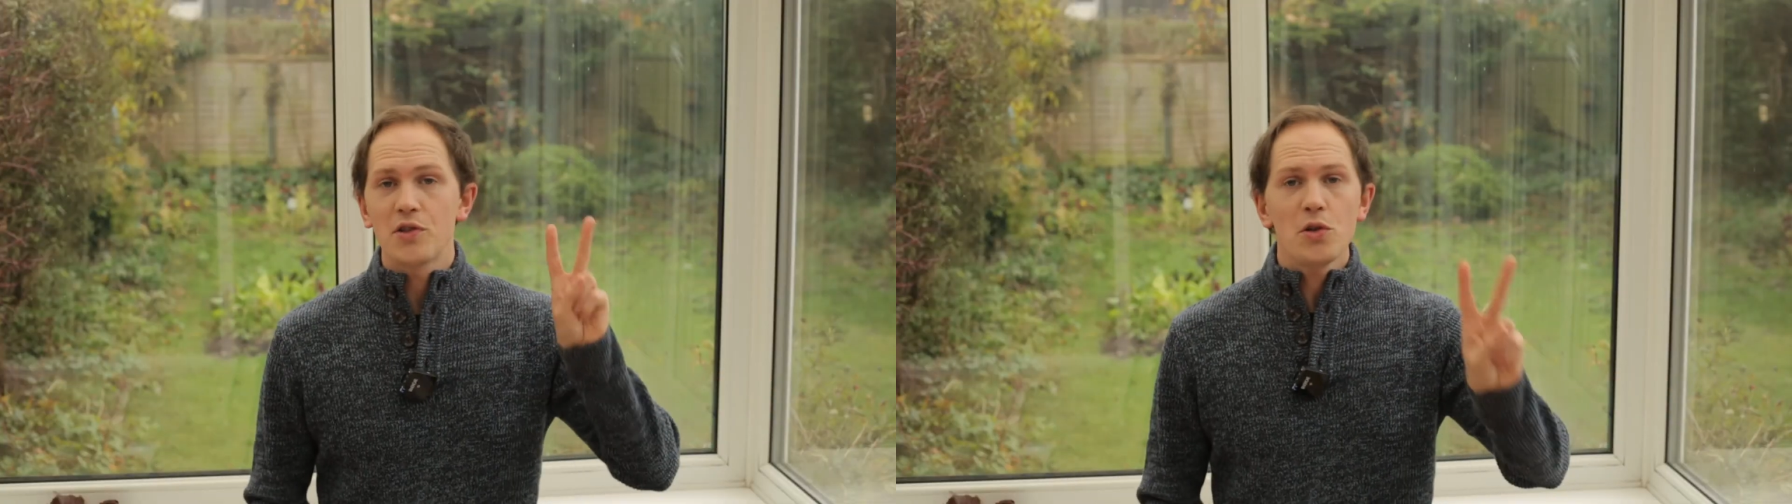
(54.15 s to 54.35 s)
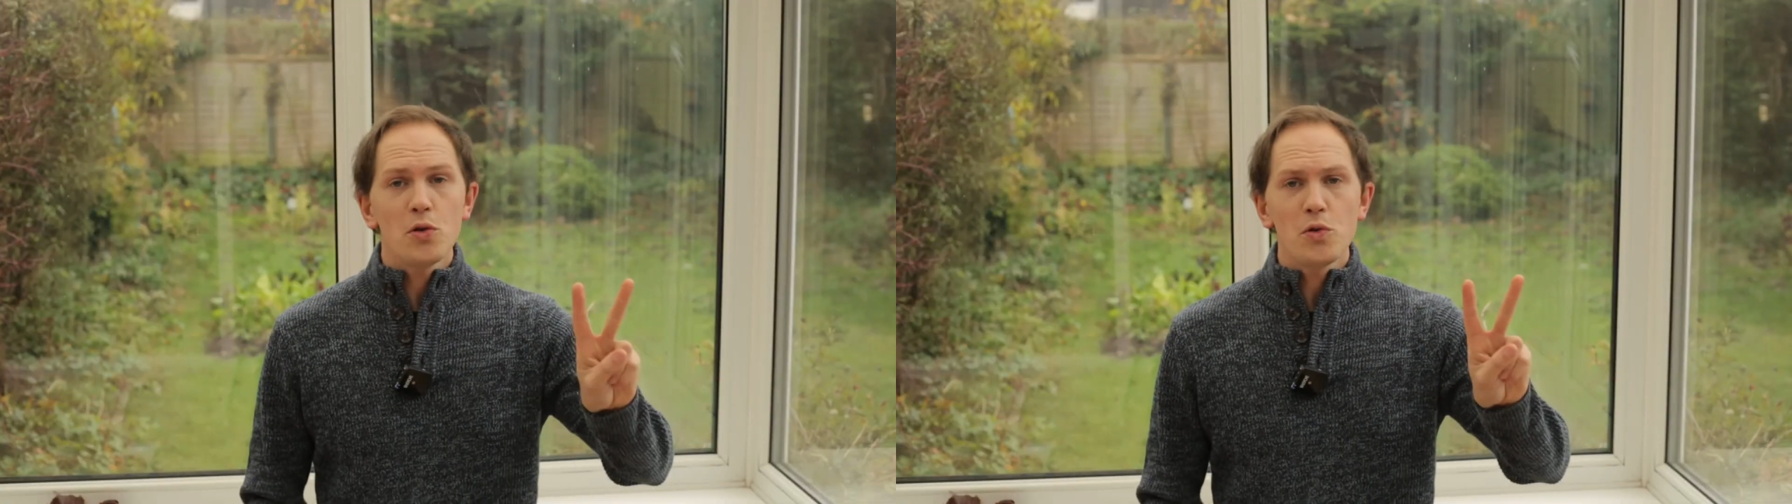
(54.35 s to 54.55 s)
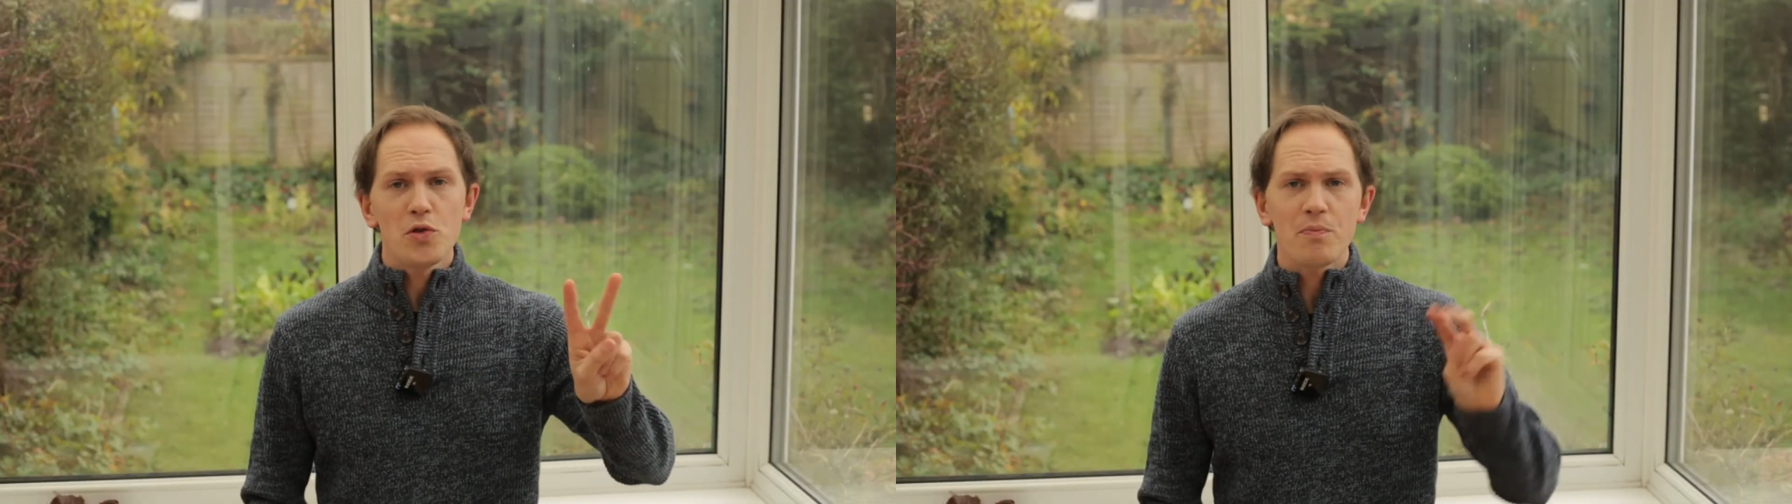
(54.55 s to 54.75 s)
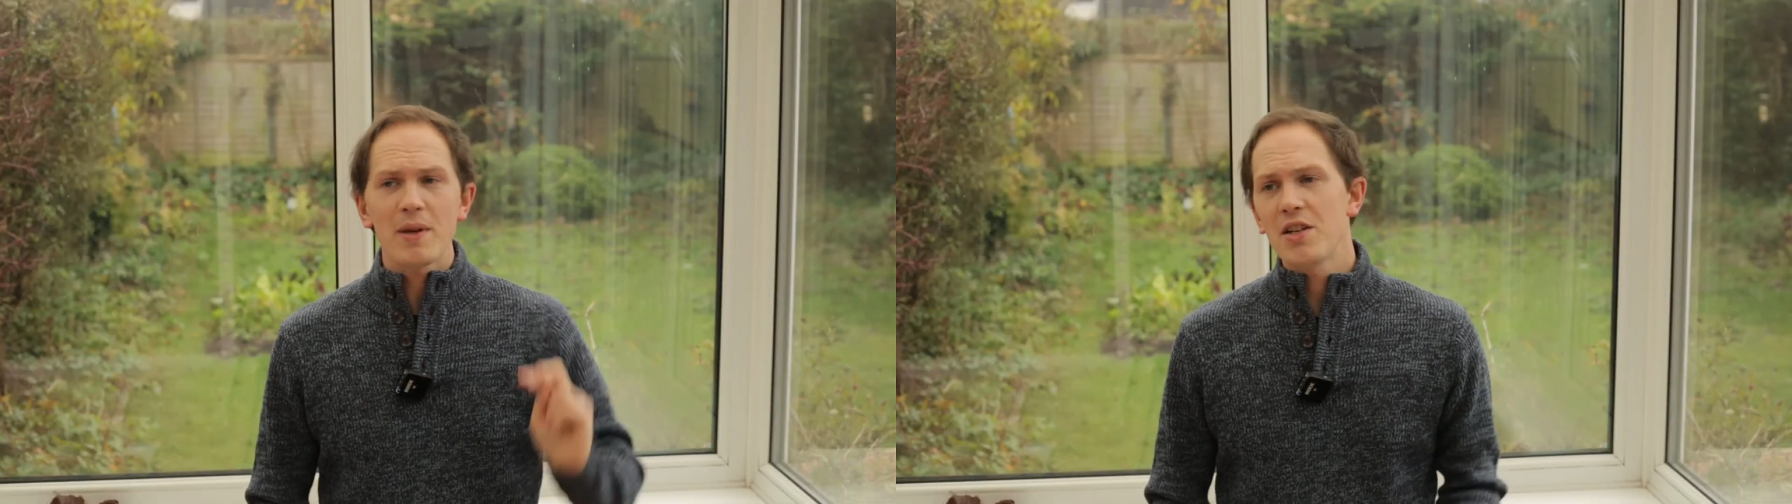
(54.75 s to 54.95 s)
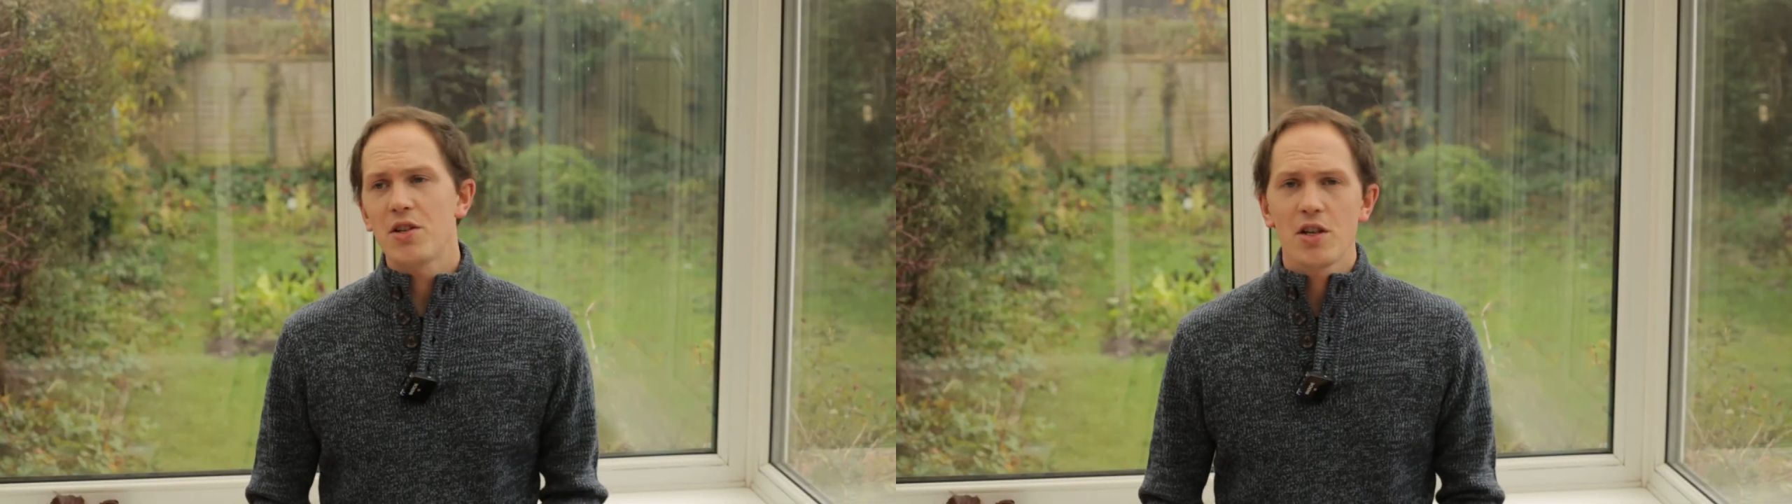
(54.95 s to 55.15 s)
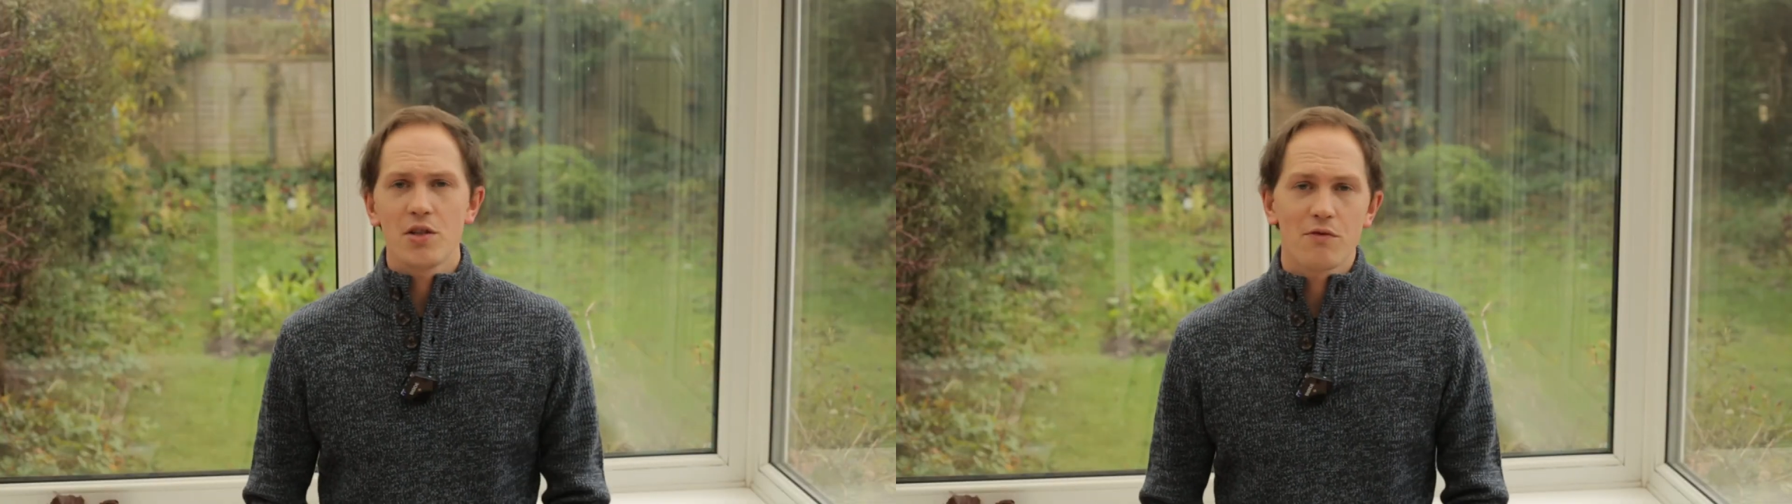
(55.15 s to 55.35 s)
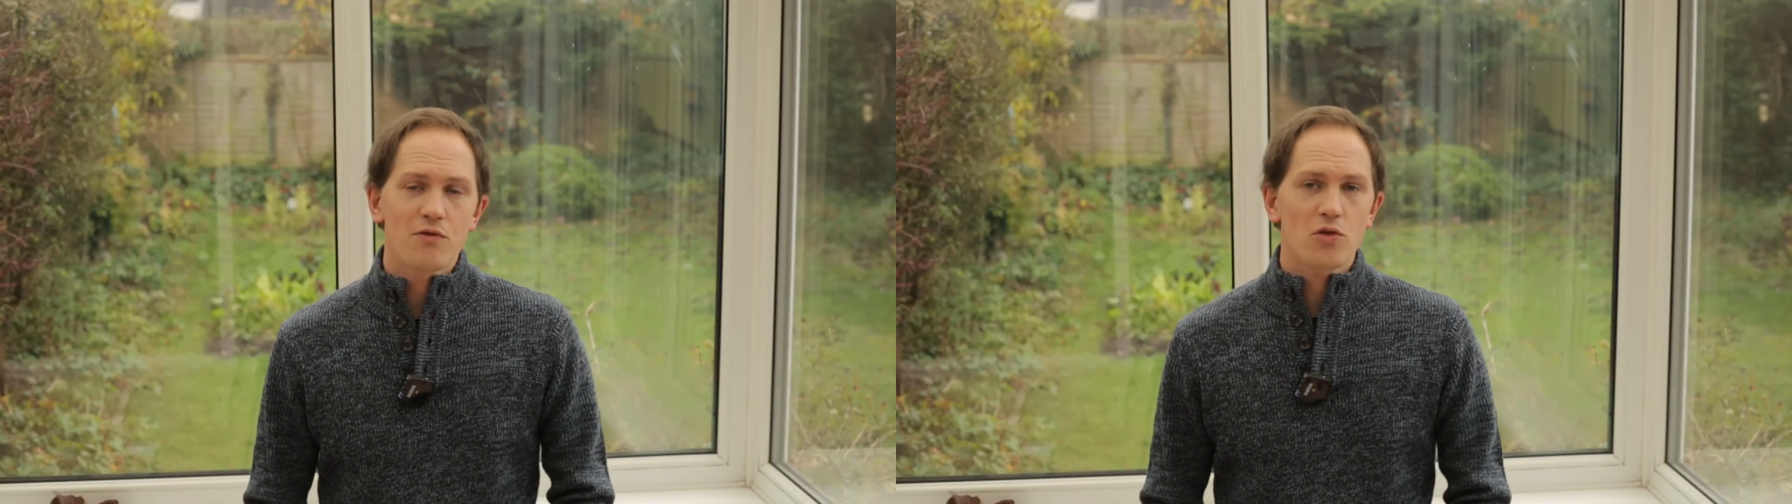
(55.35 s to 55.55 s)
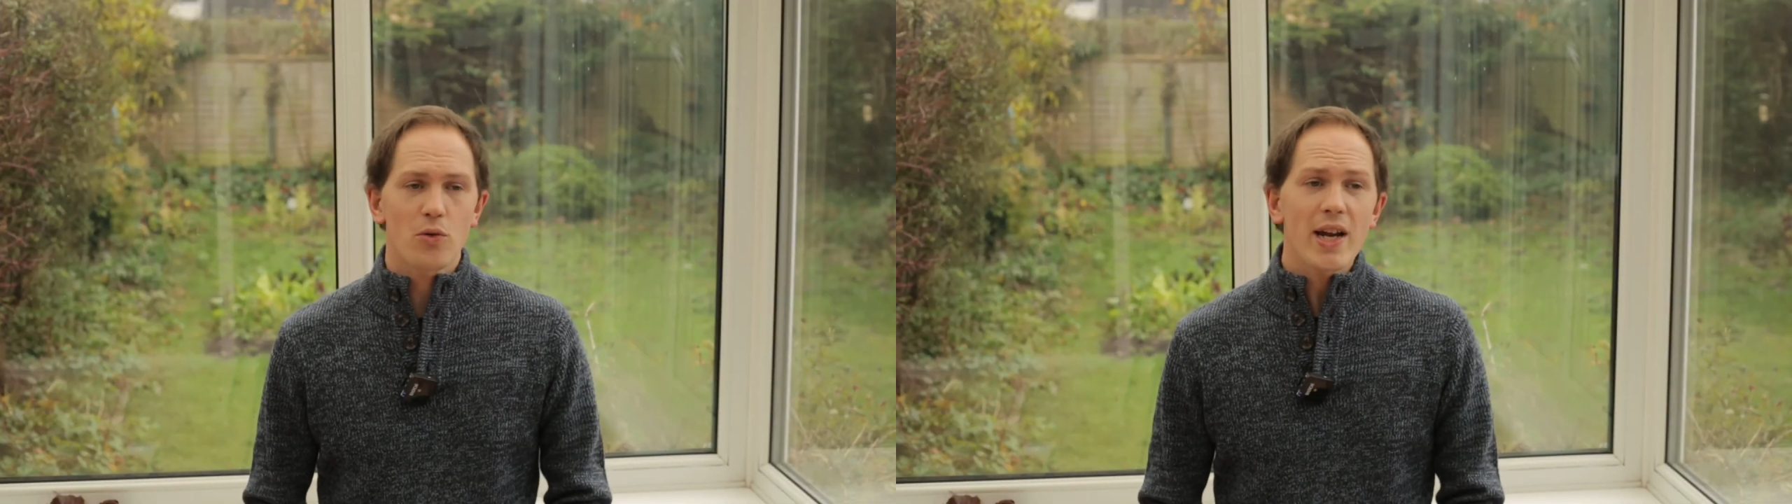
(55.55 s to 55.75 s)
two species
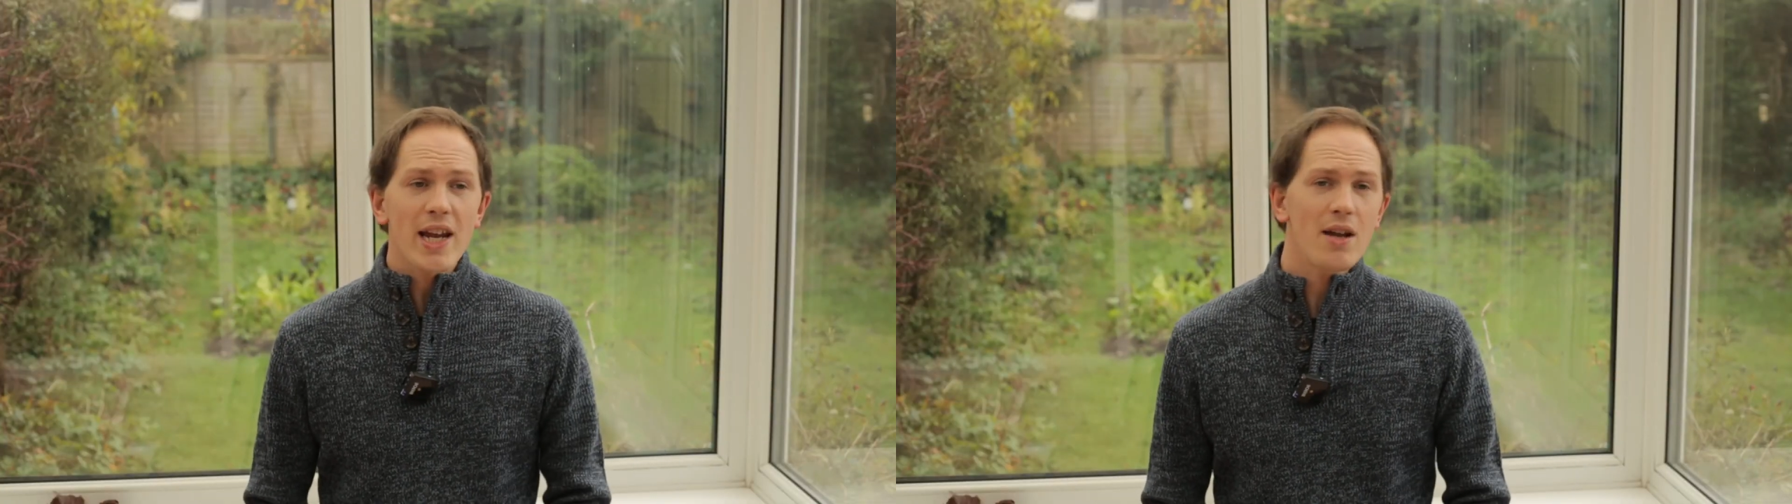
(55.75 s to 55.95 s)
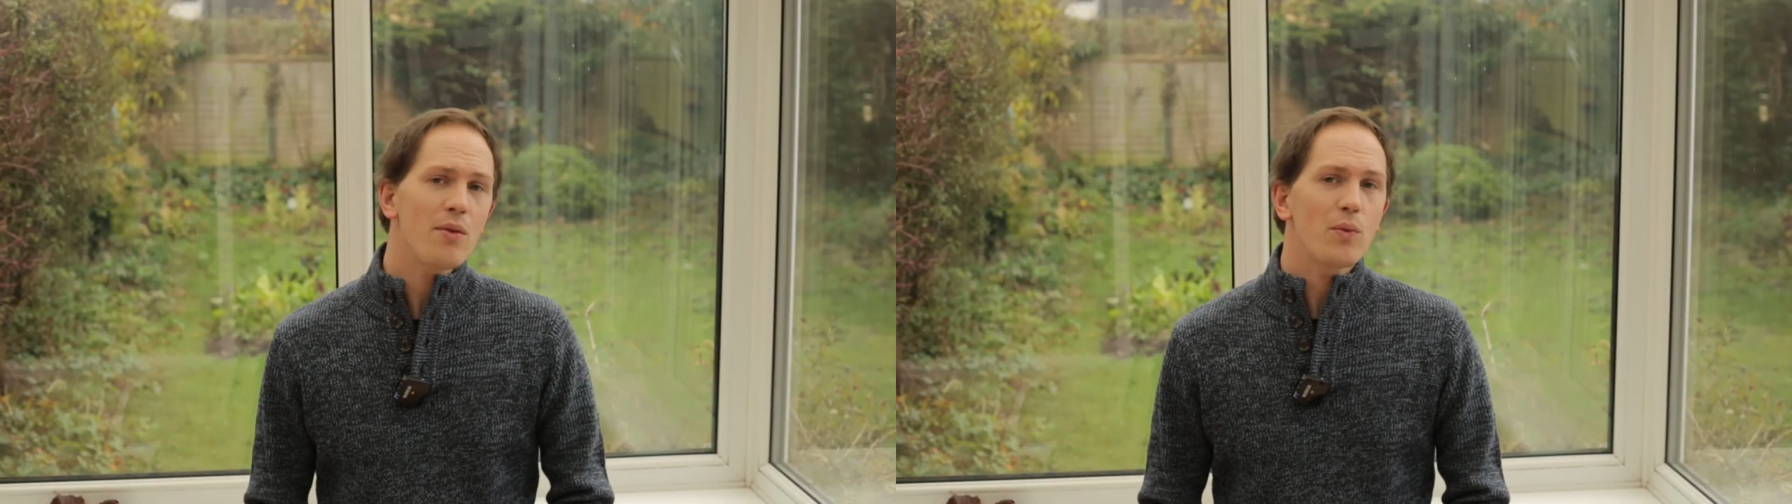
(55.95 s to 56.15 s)
of tree,